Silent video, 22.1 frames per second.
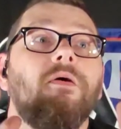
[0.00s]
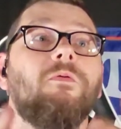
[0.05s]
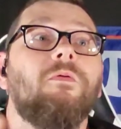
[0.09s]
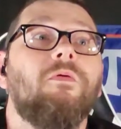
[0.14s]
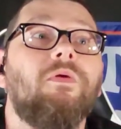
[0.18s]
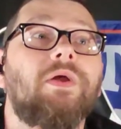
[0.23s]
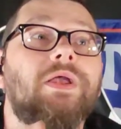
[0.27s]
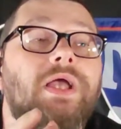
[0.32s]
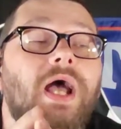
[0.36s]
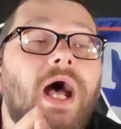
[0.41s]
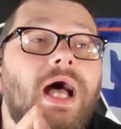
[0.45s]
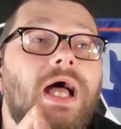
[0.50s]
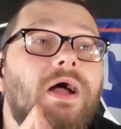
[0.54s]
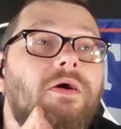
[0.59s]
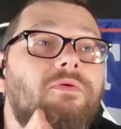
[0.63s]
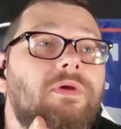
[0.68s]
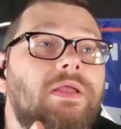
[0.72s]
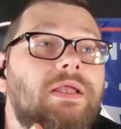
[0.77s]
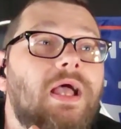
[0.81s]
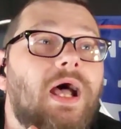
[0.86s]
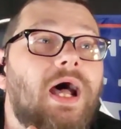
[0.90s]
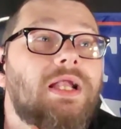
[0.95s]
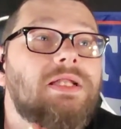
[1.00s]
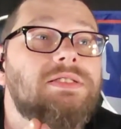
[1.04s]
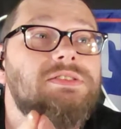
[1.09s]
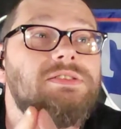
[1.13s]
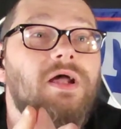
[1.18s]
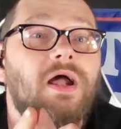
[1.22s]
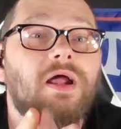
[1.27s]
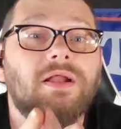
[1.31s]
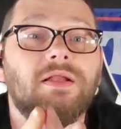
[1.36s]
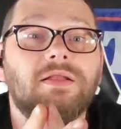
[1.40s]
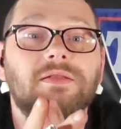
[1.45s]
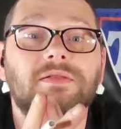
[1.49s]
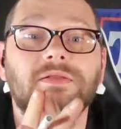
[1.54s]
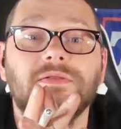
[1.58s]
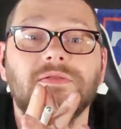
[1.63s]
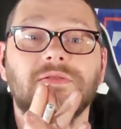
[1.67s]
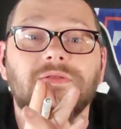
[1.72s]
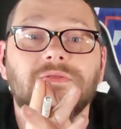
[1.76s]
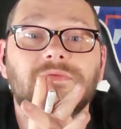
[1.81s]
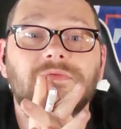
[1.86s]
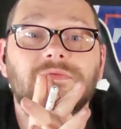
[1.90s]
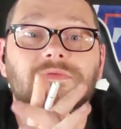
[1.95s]
We got to start
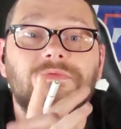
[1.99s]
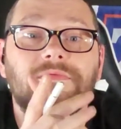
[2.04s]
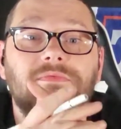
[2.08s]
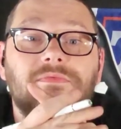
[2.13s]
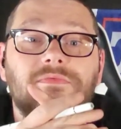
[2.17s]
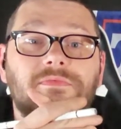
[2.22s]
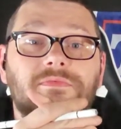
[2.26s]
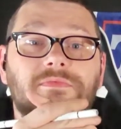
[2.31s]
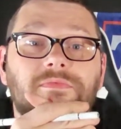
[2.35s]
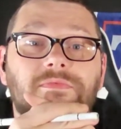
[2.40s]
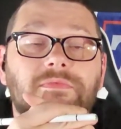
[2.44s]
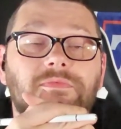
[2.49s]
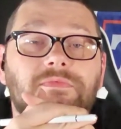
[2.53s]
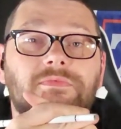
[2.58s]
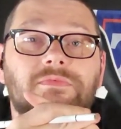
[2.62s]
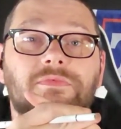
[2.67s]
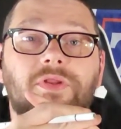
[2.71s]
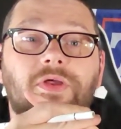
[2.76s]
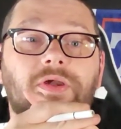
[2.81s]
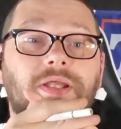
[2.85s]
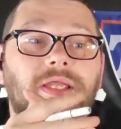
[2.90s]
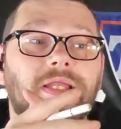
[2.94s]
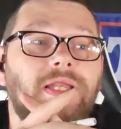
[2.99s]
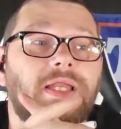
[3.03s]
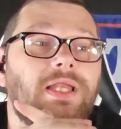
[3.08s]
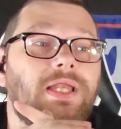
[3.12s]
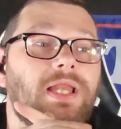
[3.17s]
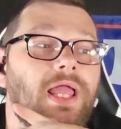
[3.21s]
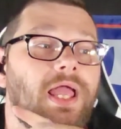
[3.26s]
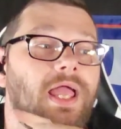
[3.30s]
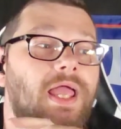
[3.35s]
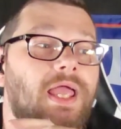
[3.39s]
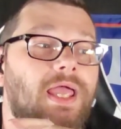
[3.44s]
looking